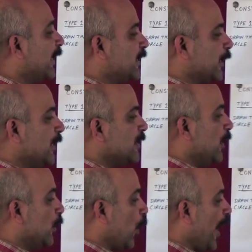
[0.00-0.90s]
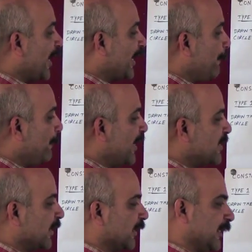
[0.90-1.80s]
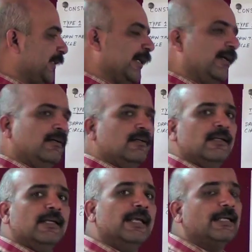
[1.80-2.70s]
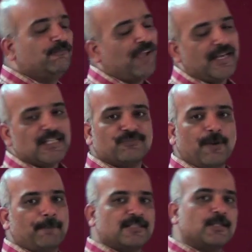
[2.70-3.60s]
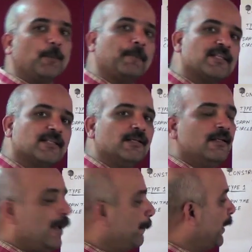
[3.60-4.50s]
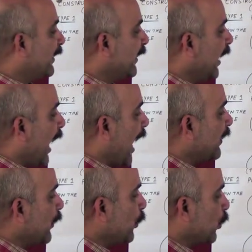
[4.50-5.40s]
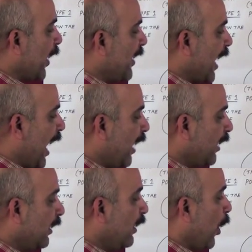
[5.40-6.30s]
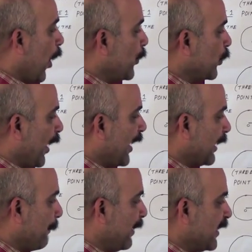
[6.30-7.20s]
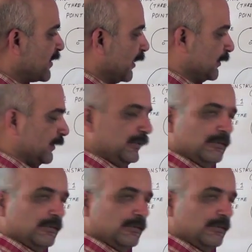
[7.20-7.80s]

teachers draw a complete circle here. It varies from person to person, but here either you draw an arc or you draw a complete circle.